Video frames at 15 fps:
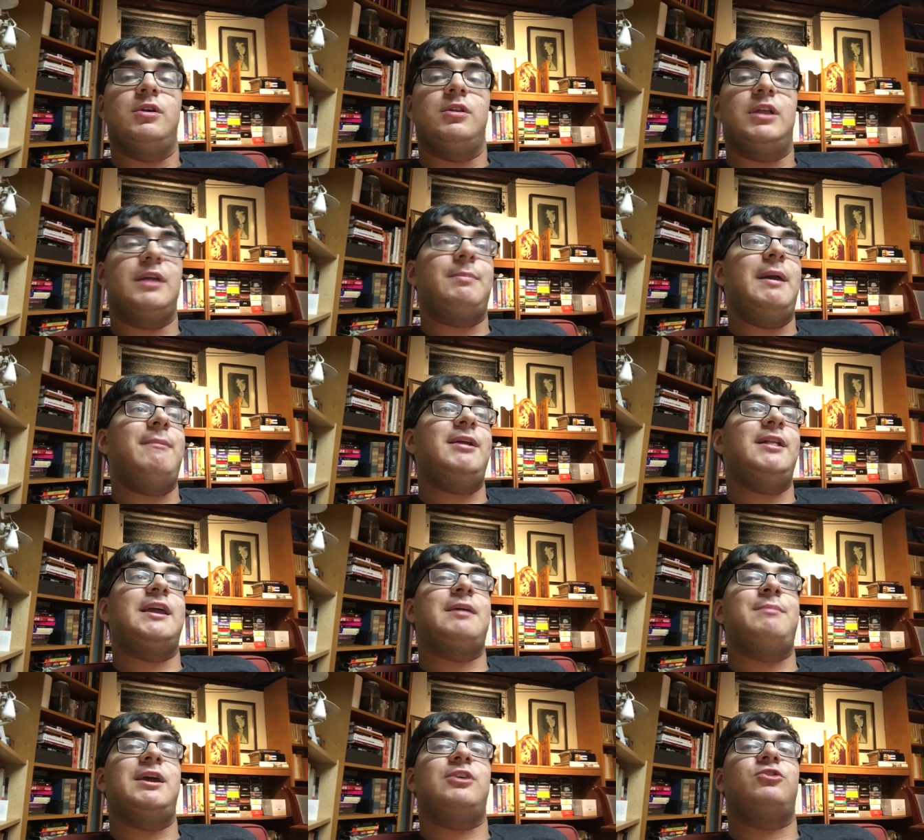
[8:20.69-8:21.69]
Like maybe they
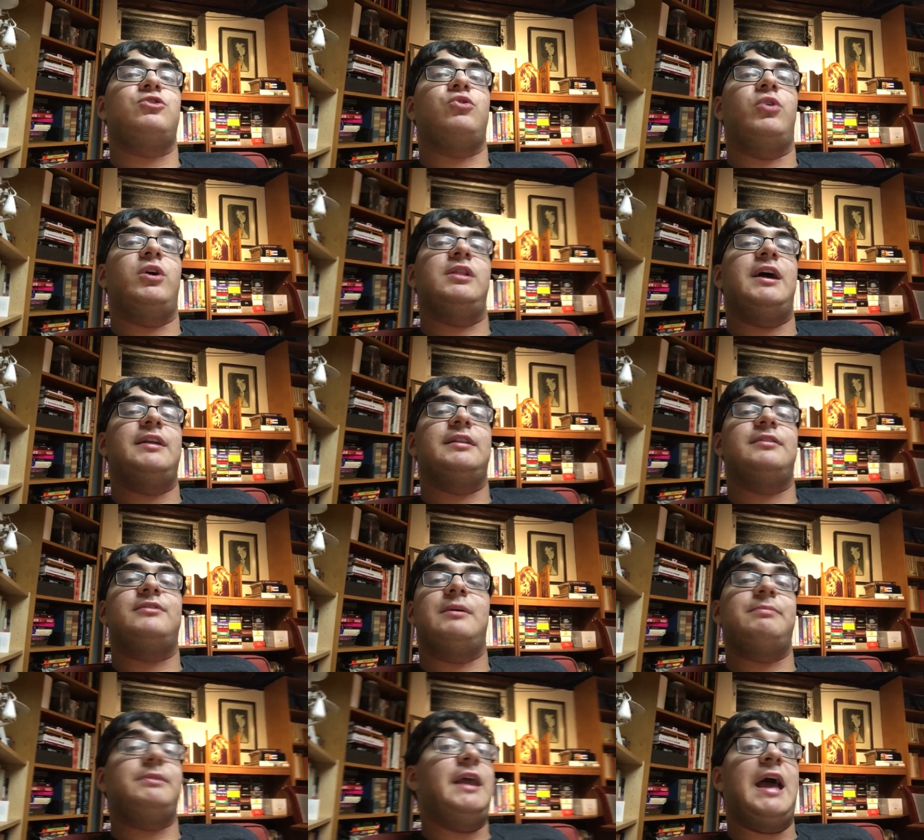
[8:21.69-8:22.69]
can make a storyline that
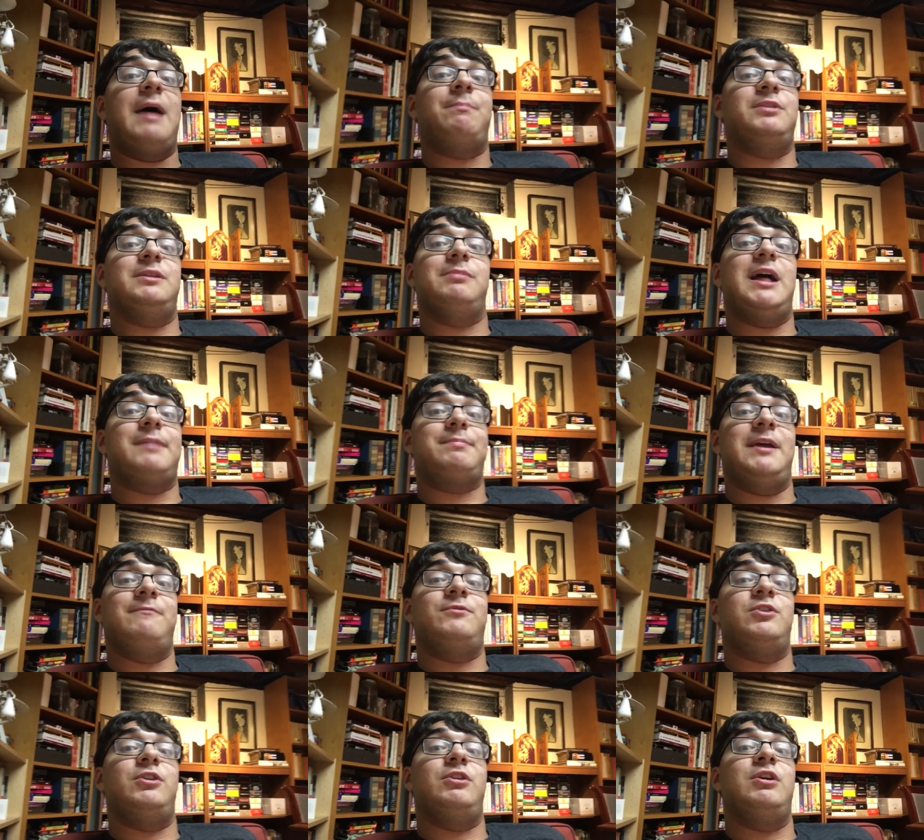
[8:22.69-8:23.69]
something happened to Black
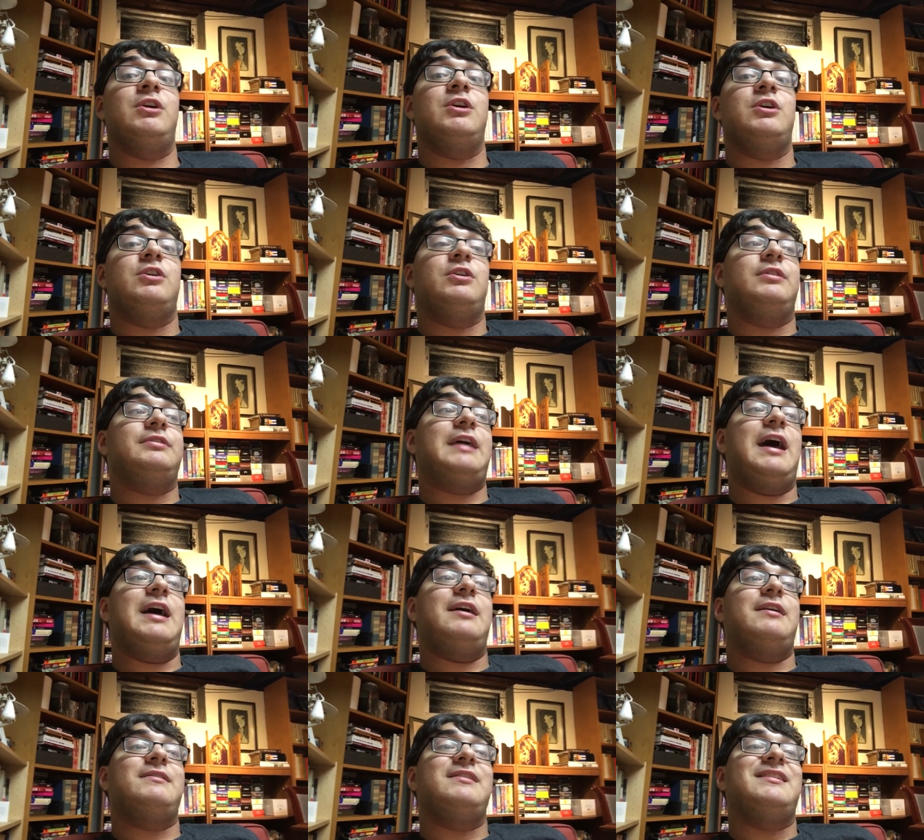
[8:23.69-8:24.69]
Panther that